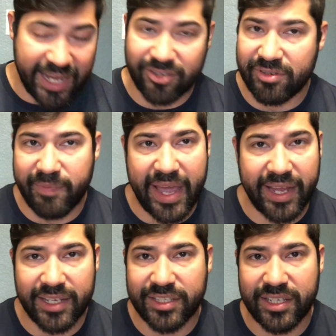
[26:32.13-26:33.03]
extra
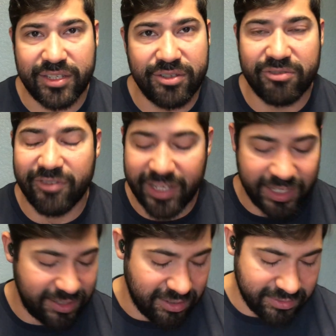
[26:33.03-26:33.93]
baggage that you
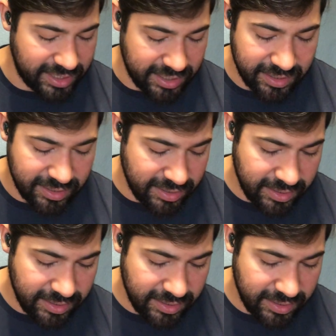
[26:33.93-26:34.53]
really don't need.